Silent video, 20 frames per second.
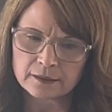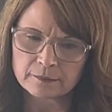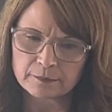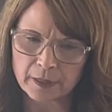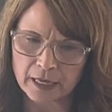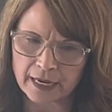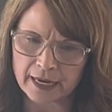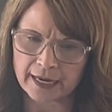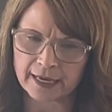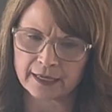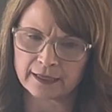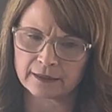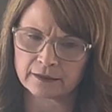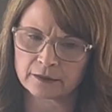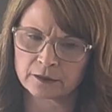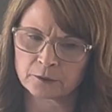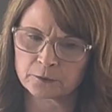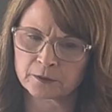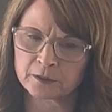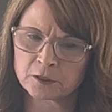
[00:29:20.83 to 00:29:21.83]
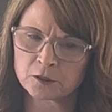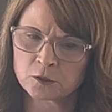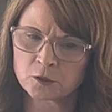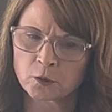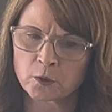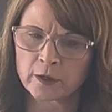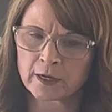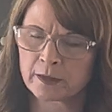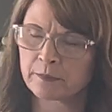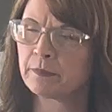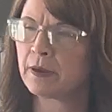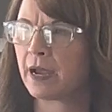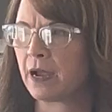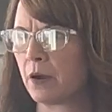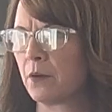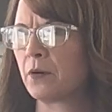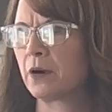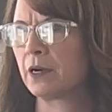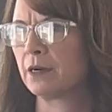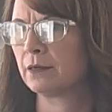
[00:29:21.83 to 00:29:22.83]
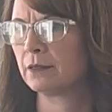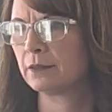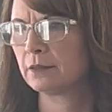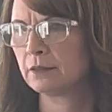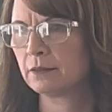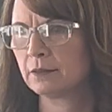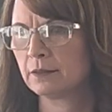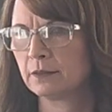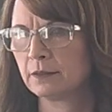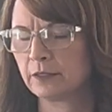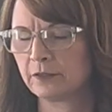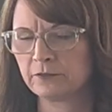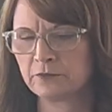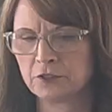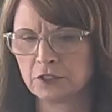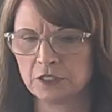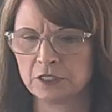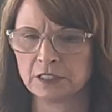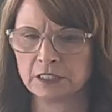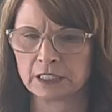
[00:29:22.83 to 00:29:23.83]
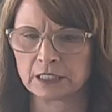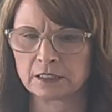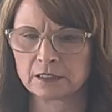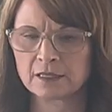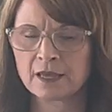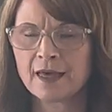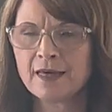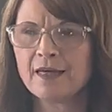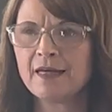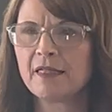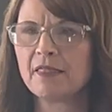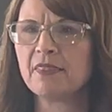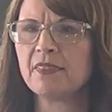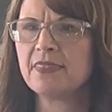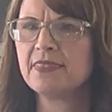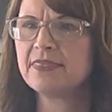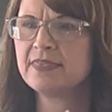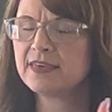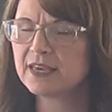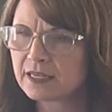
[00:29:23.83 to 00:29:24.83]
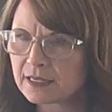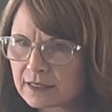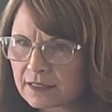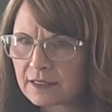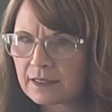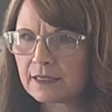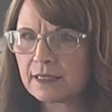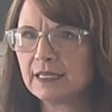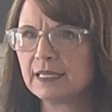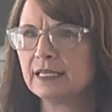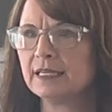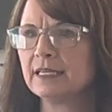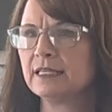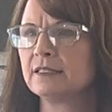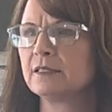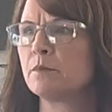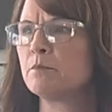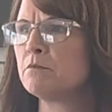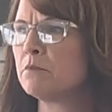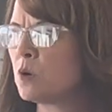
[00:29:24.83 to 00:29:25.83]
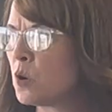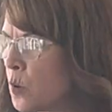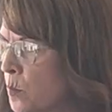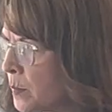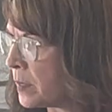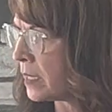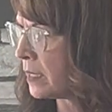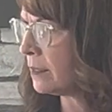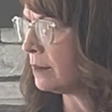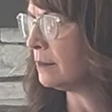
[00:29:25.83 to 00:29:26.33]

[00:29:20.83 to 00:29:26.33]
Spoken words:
by the restoring power of Jesus. This is a moment